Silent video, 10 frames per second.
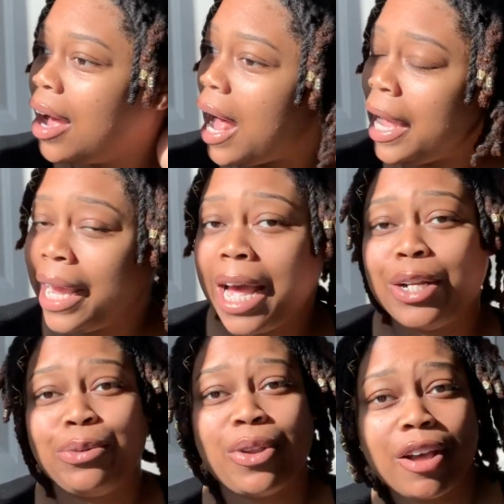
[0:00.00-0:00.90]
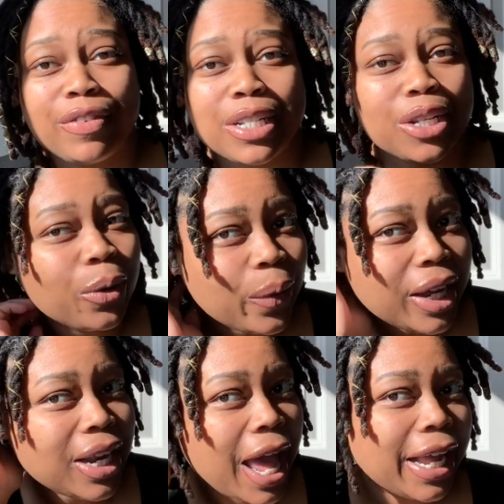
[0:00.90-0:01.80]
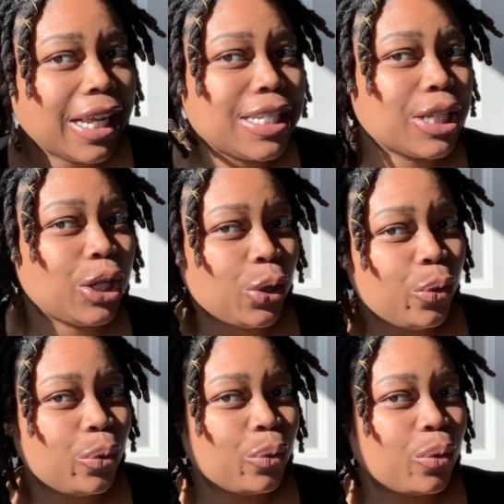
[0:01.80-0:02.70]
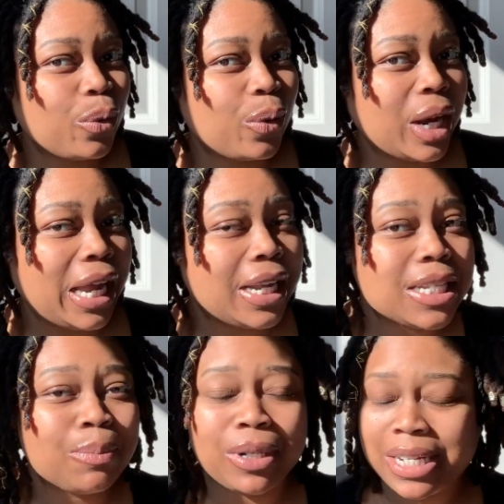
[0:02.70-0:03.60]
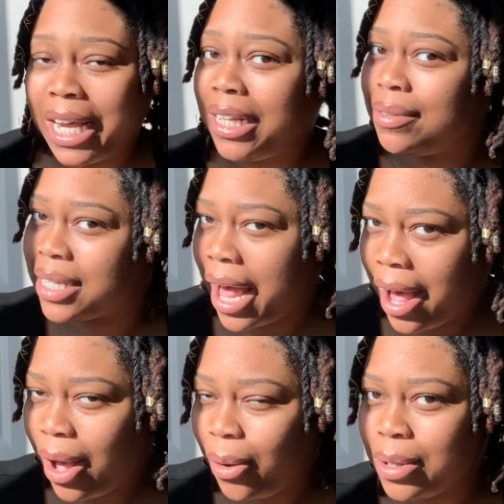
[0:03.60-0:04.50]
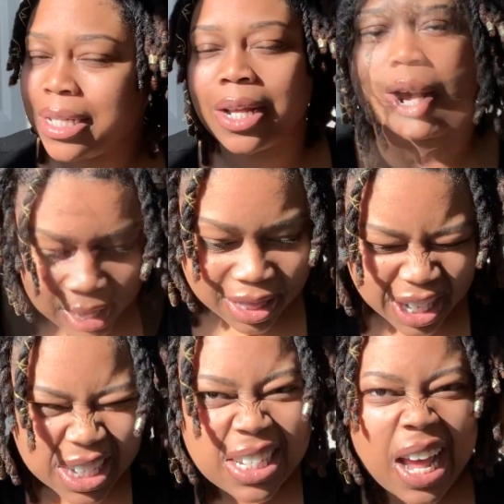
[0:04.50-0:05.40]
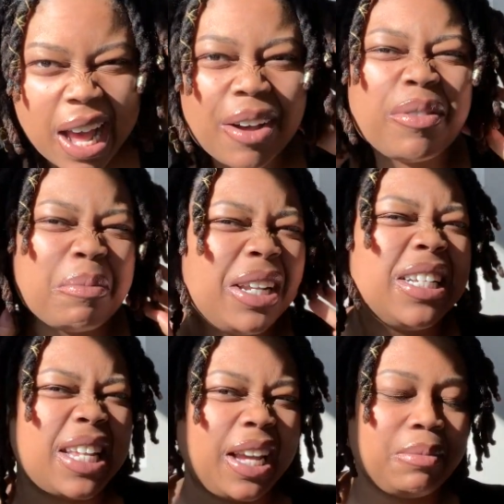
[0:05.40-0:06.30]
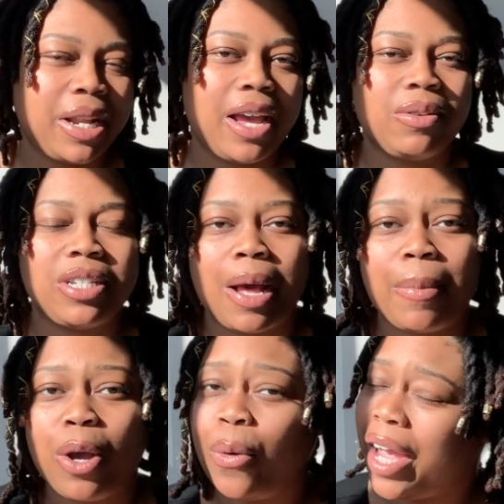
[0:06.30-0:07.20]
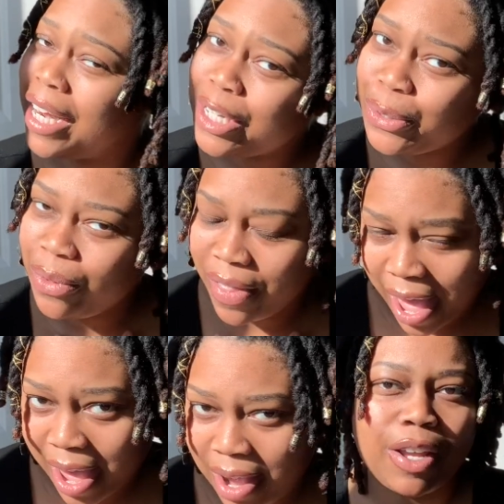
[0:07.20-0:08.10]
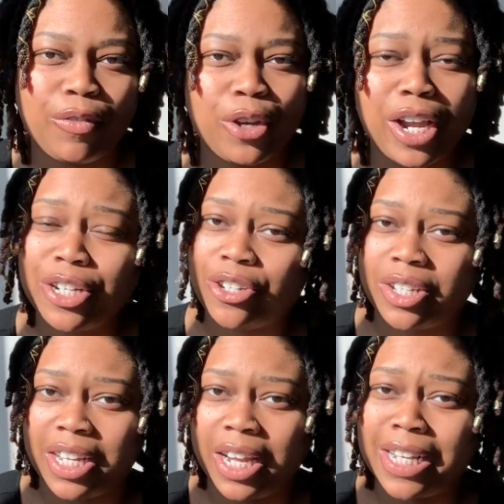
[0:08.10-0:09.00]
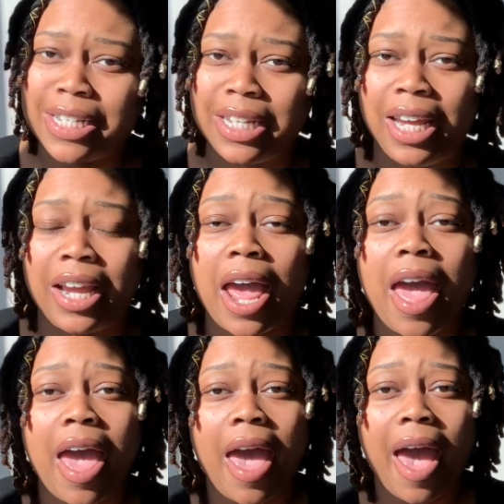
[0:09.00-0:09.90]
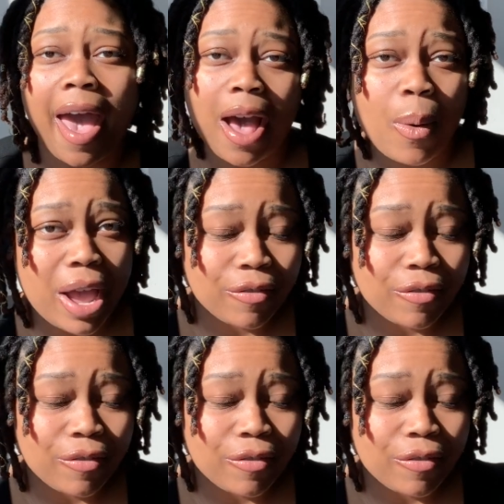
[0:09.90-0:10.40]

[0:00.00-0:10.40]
I ain't got to do nothing to it. Like, it's cute, in its protective style so I think it's time for me to take them down so I'm gonna go ahead and do that if you're interested in seeing how I